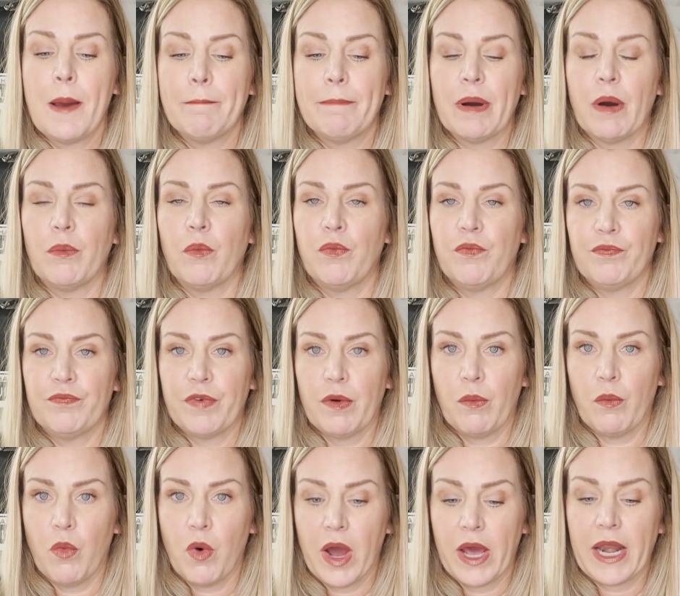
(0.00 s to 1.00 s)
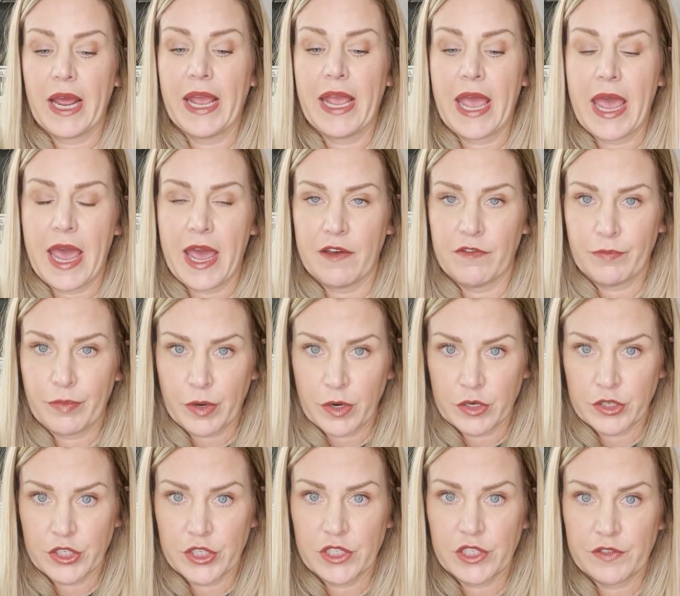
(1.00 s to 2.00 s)
But from what I have
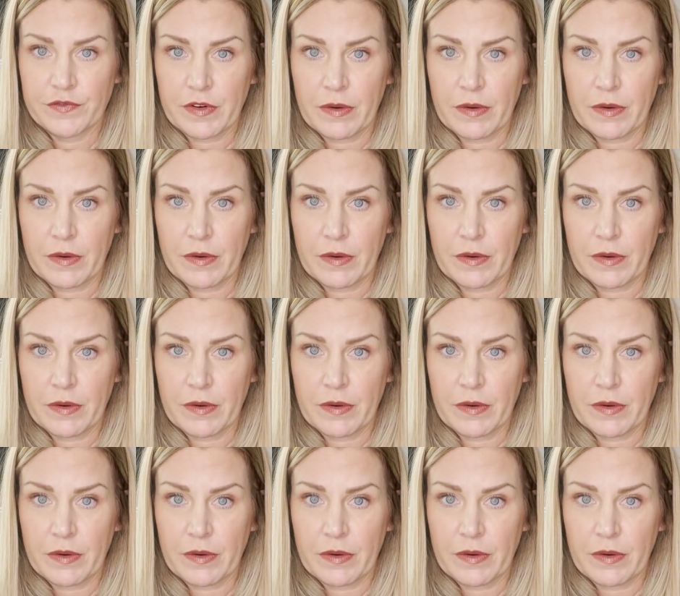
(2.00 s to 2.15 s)
purchased